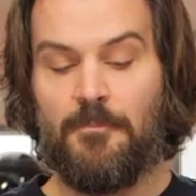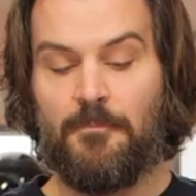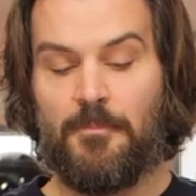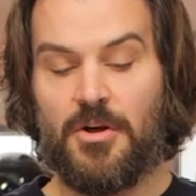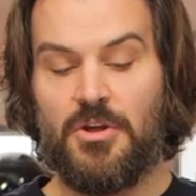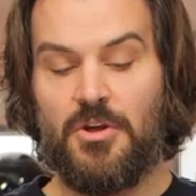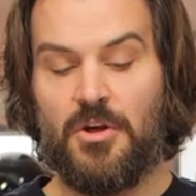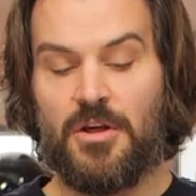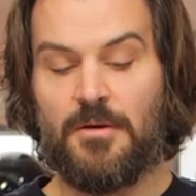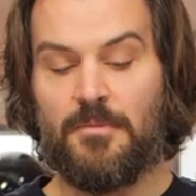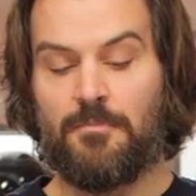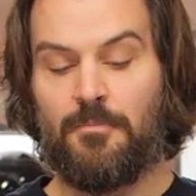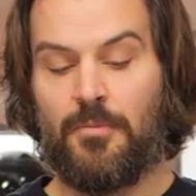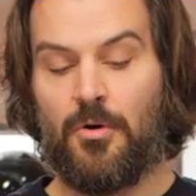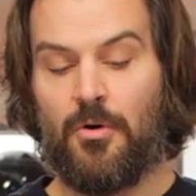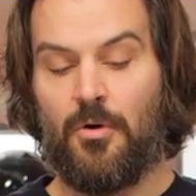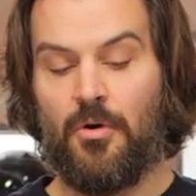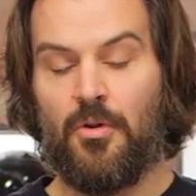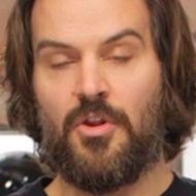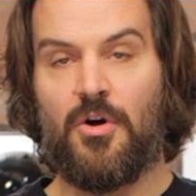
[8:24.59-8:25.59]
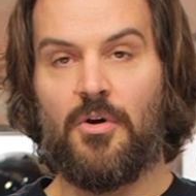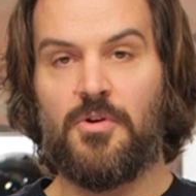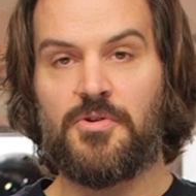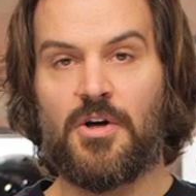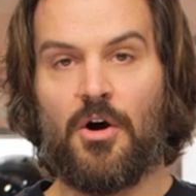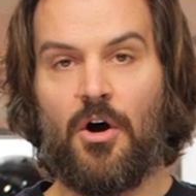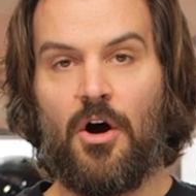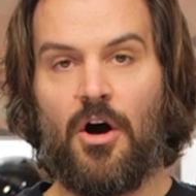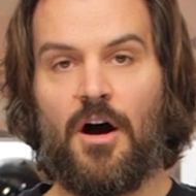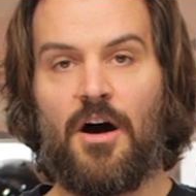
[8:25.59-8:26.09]
but you can pull
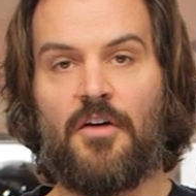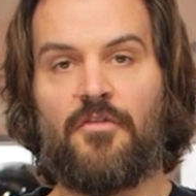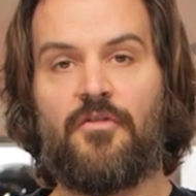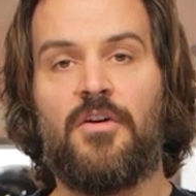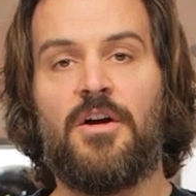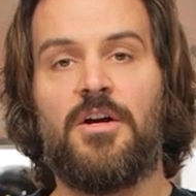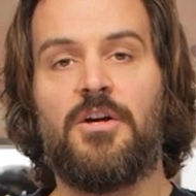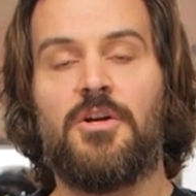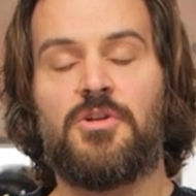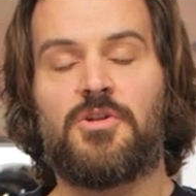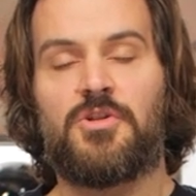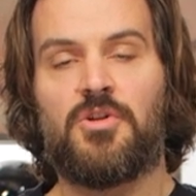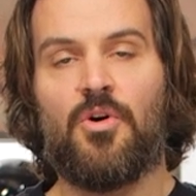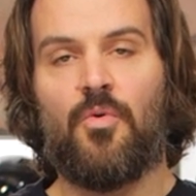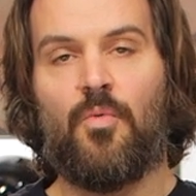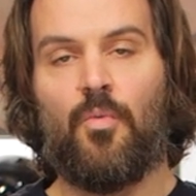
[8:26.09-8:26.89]
those off. So